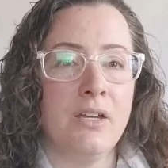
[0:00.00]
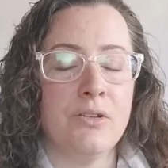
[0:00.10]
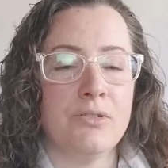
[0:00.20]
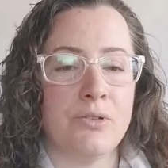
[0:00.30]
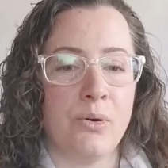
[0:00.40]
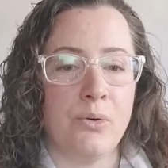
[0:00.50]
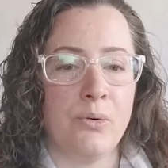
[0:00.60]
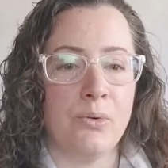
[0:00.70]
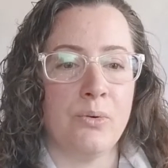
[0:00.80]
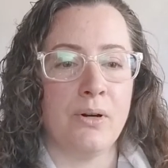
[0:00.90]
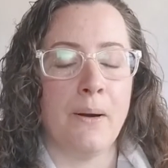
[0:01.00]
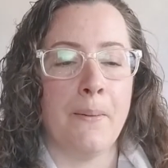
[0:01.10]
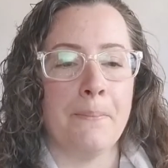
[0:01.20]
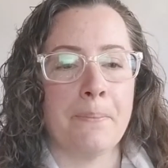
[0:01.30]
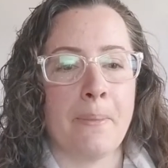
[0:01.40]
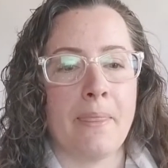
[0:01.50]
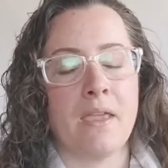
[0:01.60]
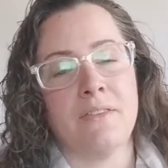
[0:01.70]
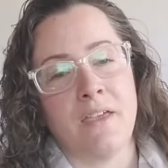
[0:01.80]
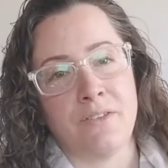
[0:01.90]
So
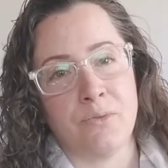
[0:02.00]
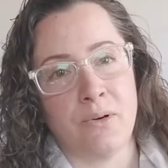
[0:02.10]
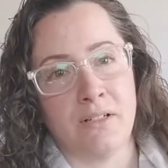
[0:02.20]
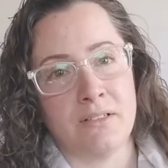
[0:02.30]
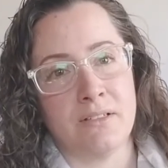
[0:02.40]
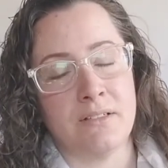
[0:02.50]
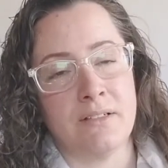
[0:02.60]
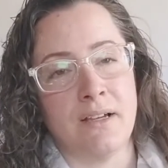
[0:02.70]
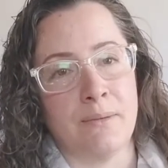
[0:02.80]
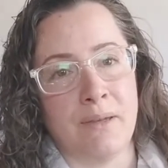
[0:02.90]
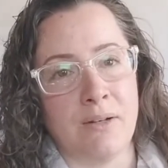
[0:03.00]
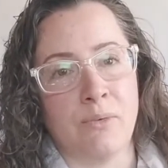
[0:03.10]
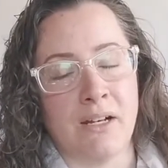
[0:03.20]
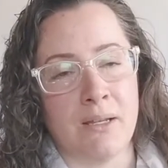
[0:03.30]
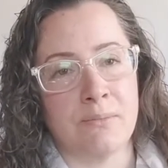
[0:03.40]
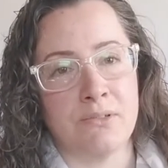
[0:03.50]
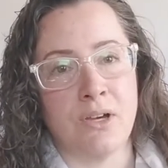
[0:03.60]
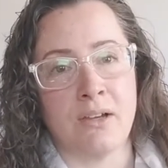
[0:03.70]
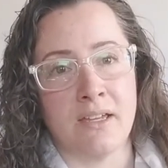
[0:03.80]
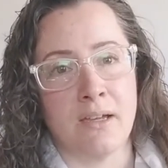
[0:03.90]
that's what I mean when I'm
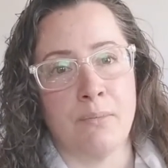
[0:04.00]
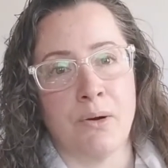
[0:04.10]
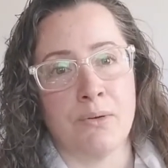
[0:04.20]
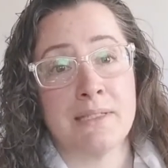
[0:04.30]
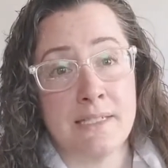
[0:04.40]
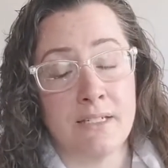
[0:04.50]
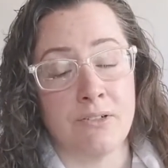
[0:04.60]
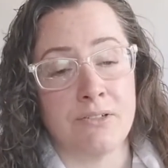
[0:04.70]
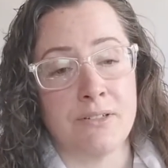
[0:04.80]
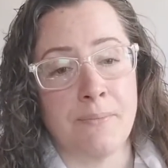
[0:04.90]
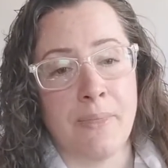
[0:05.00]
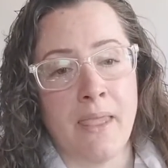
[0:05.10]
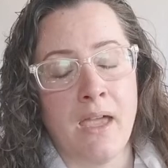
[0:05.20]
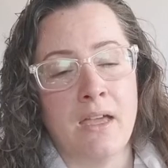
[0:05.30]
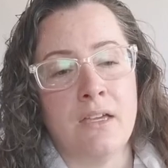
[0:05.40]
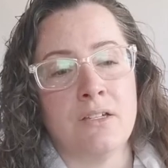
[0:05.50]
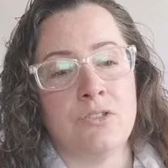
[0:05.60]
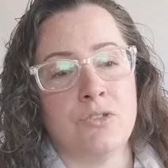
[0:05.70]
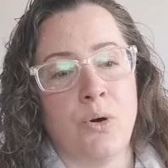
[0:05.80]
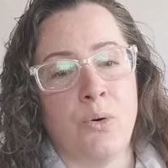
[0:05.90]
talking about seekers.
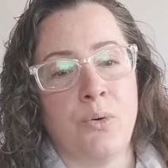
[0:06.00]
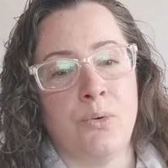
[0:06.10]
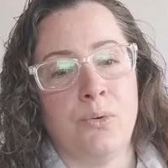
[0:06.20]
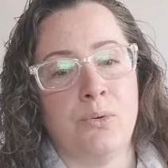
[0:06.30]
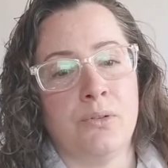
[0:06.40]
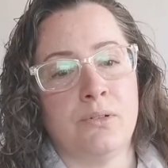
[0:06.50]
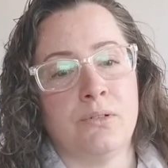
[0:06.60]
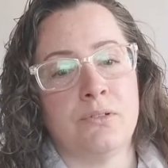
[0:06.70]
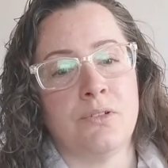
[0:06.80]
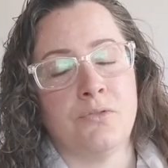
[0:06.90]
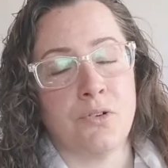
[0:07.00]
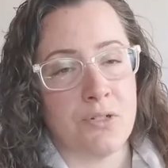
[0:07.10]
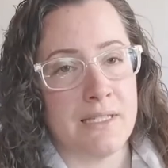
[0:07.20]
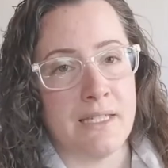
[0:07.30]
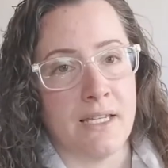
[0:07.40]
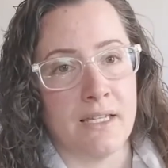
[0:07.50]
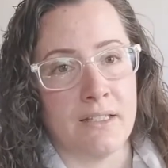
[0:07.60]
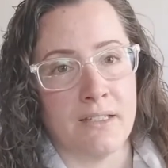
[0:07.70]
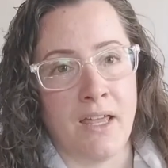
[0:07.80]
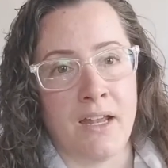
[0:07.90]
So the first
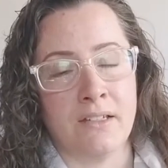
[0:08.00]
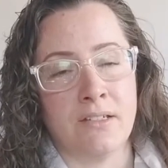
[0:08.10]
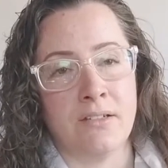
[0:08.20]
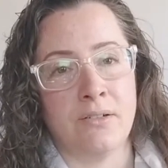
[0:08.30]
thing that